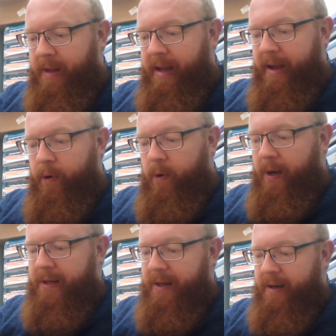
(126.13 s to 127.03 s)
He
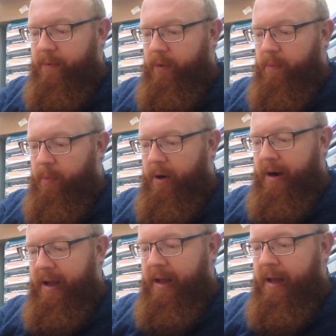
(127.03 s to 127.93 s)
requests that we
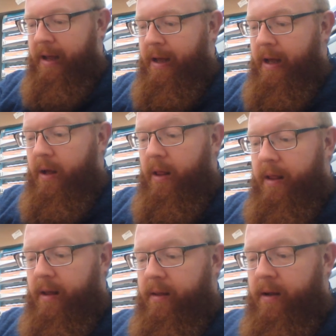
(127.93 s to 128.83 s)
pray,
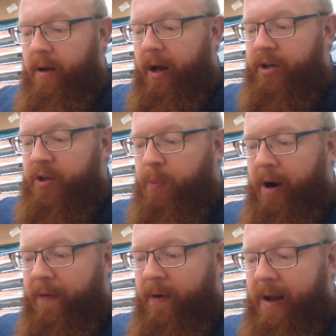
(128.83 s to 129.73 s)
the Colossians
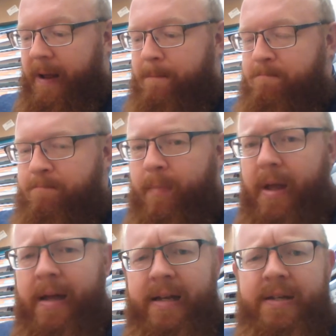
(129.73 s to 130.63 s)
pray for him
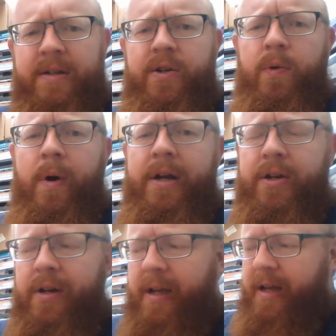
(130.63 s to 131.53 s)
in his
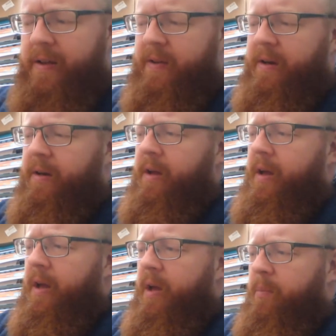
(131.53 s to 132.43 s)
situation. He is in
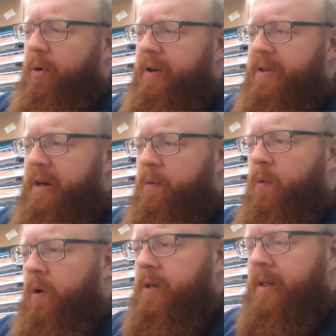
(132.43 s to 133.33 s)
prison
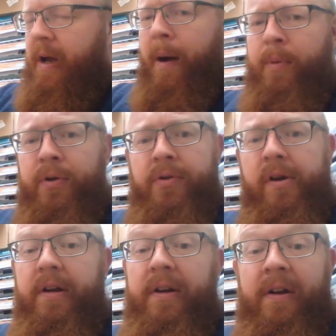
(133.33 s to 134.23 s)
and wants the
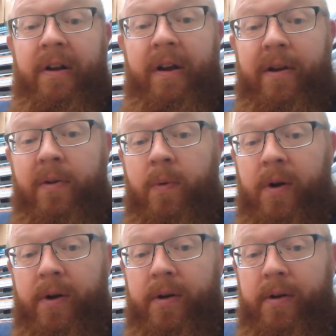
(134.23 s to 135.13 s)
opportunity to declare the
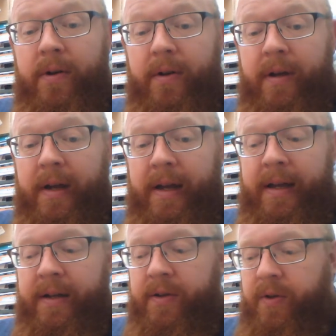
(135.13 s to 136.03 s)
word and